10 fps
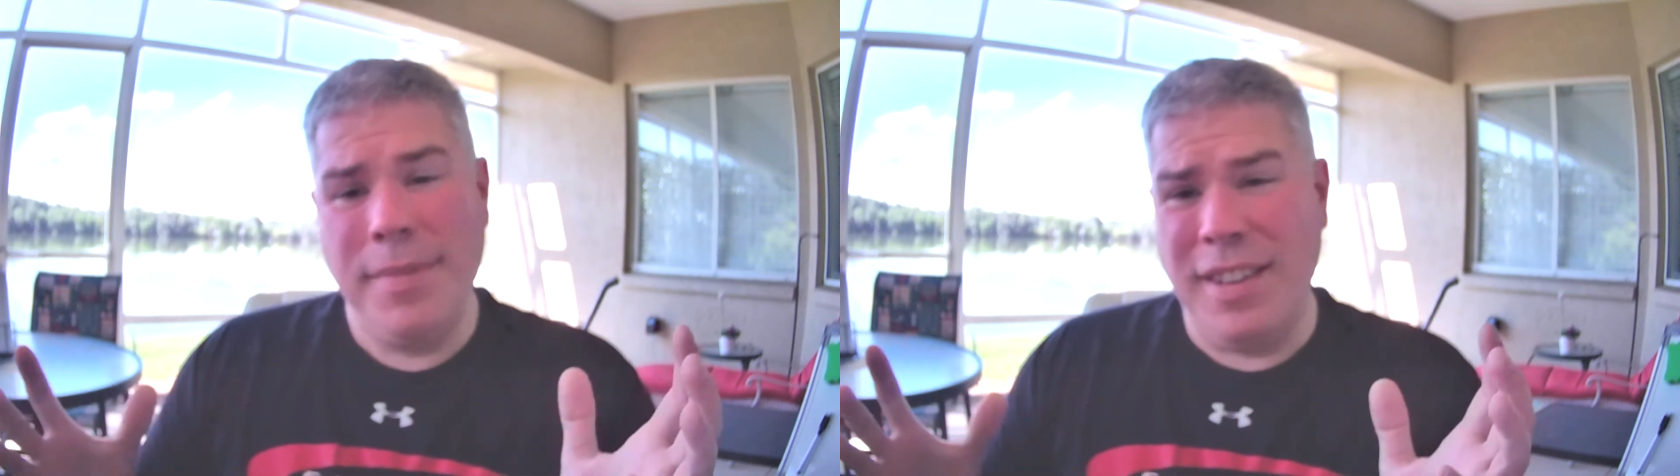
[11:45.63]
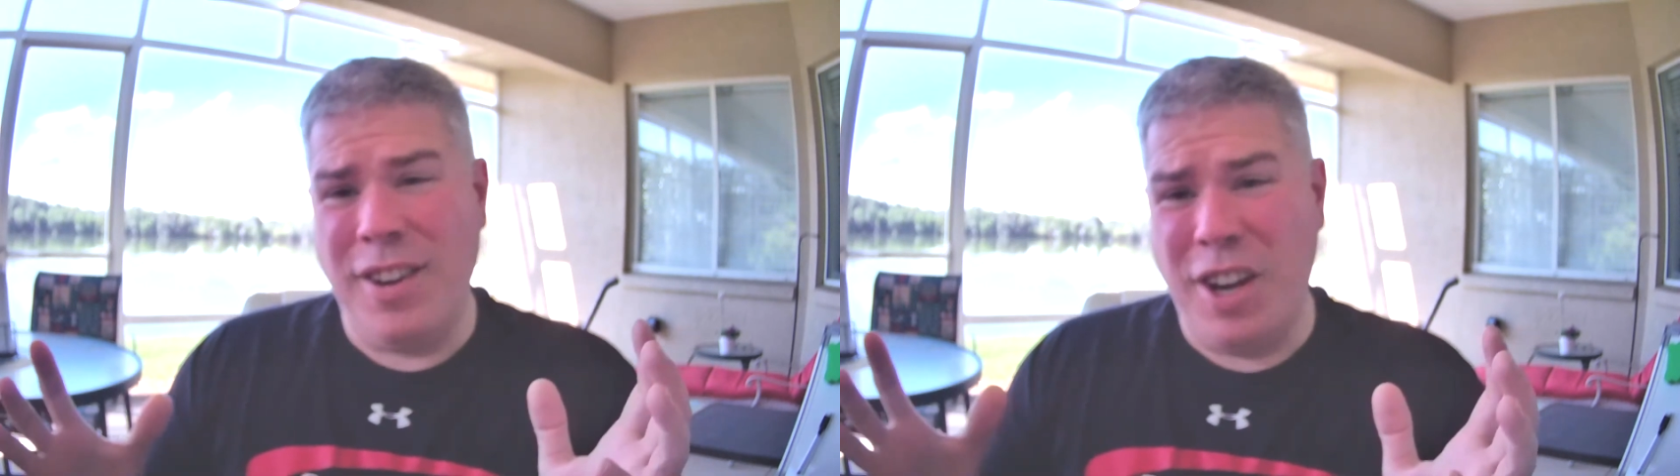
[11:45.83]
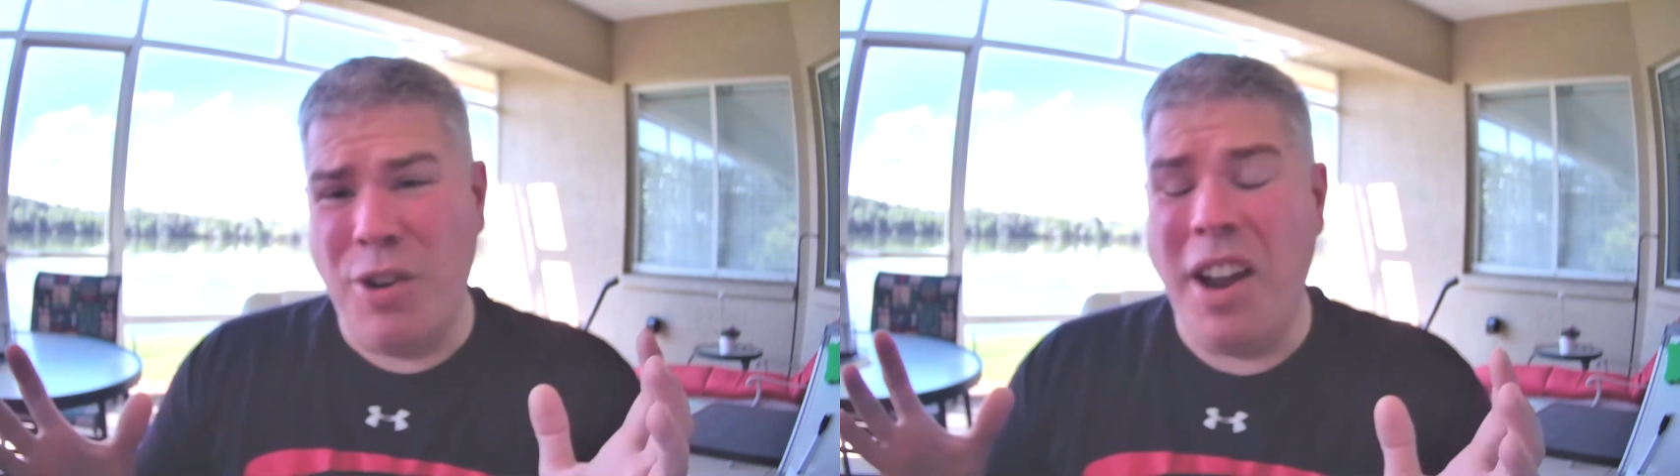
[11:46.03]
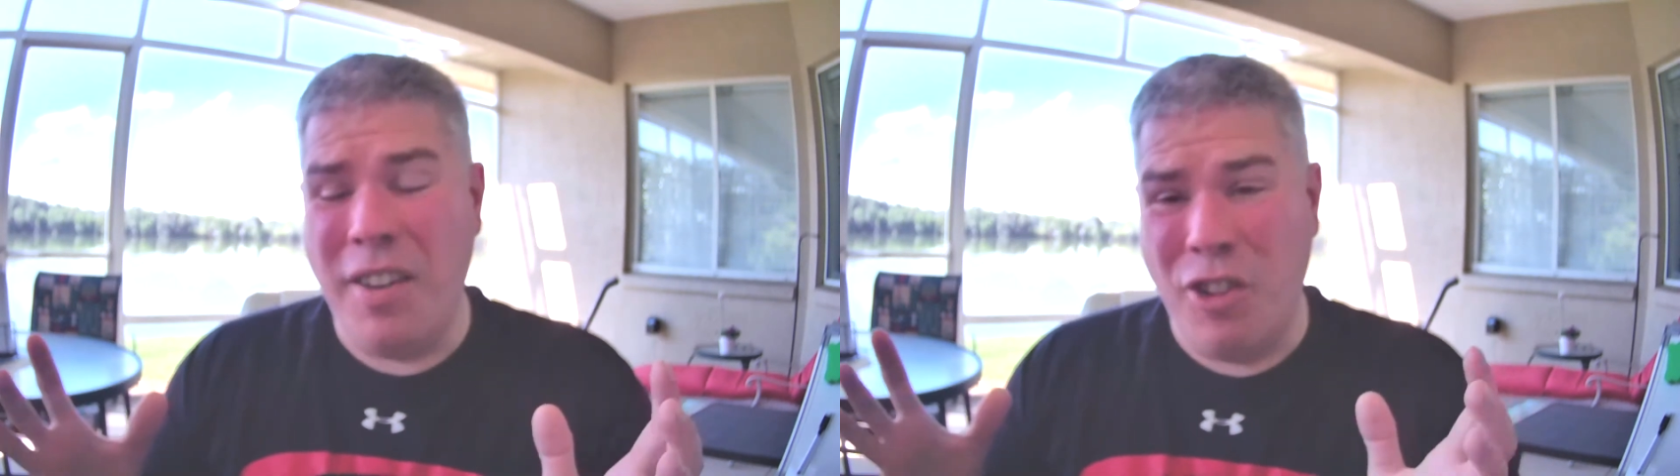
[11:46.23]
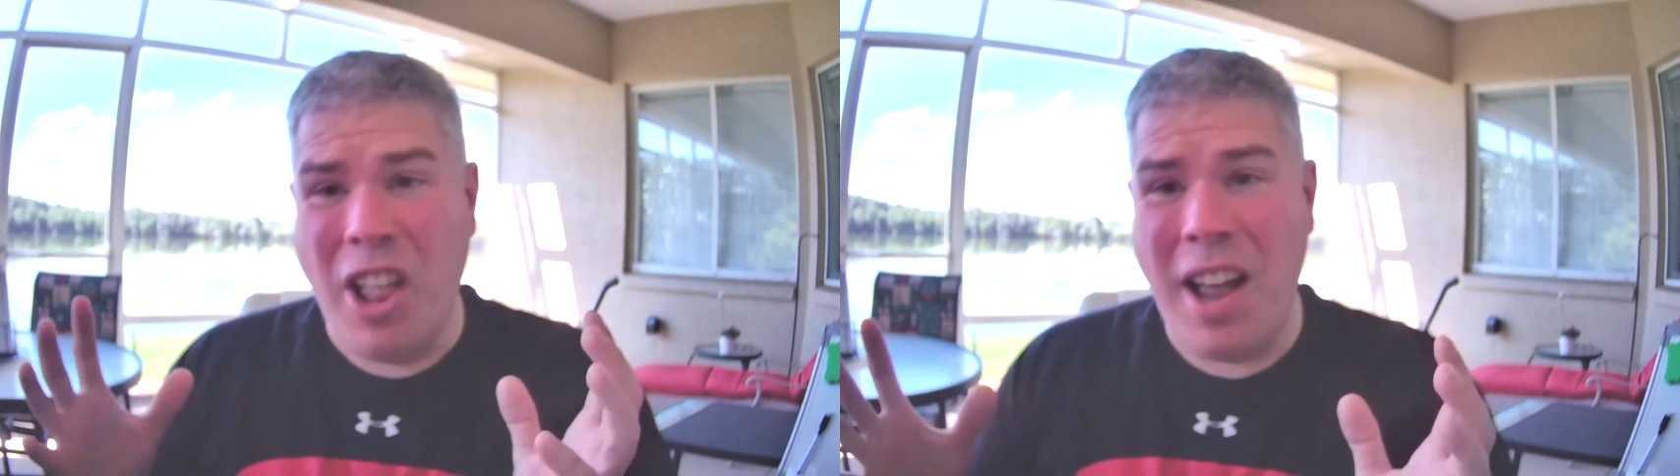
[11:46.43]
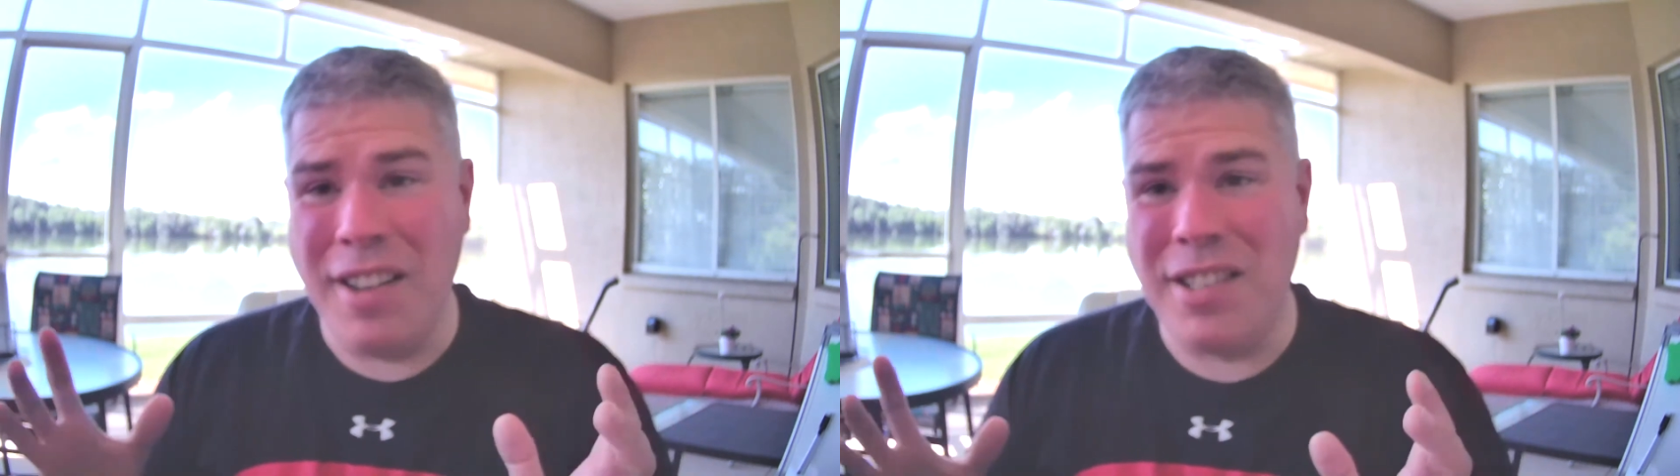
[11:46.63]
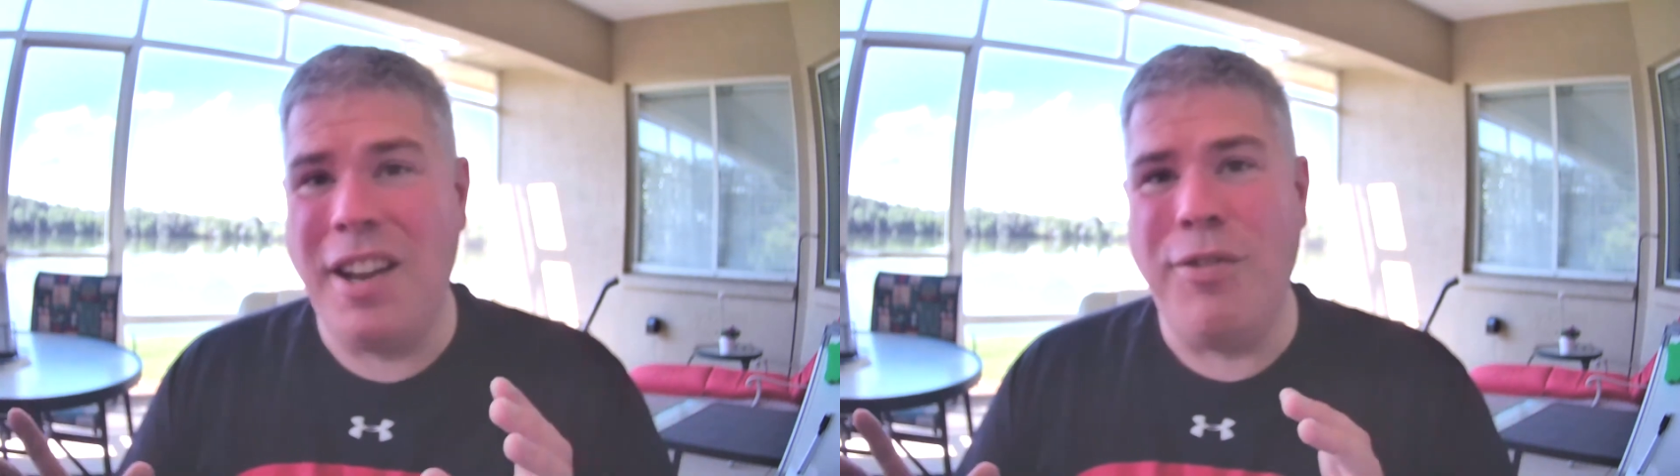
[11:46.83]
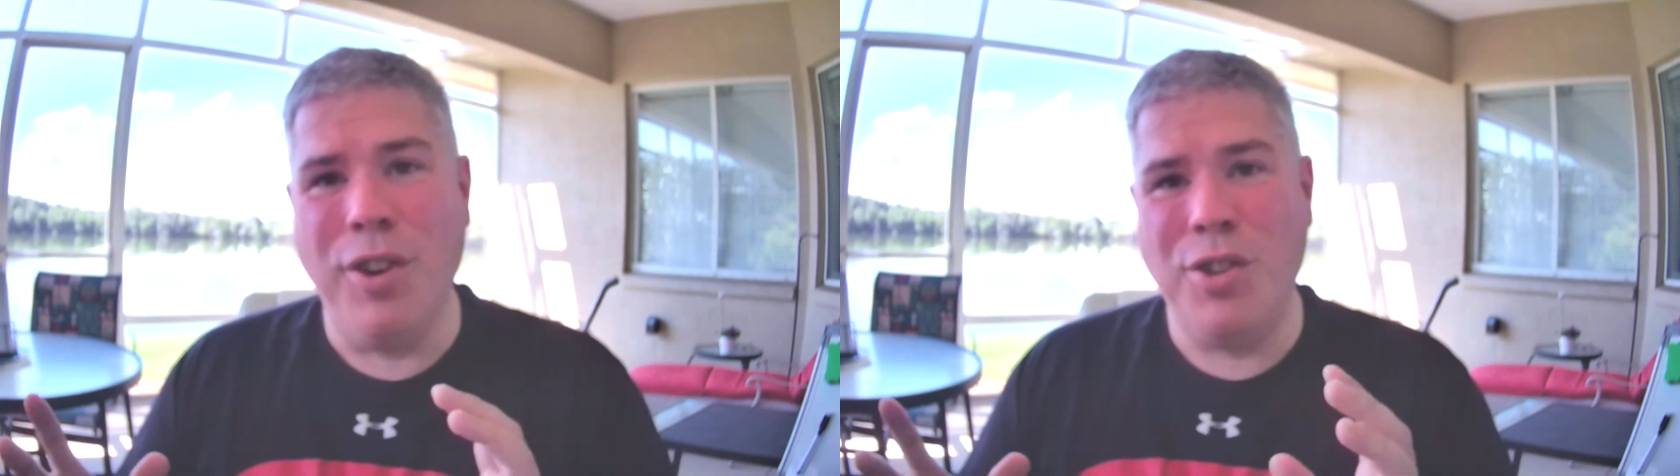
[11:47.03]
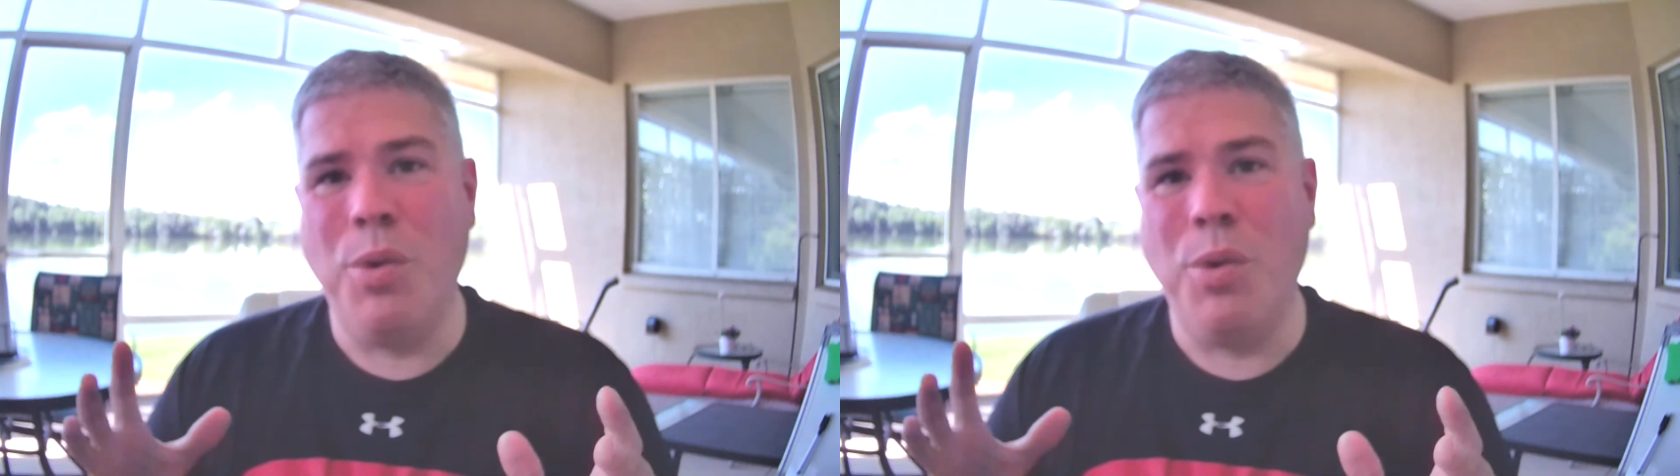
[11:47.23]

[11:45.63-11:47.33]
I don't have a lot of severance,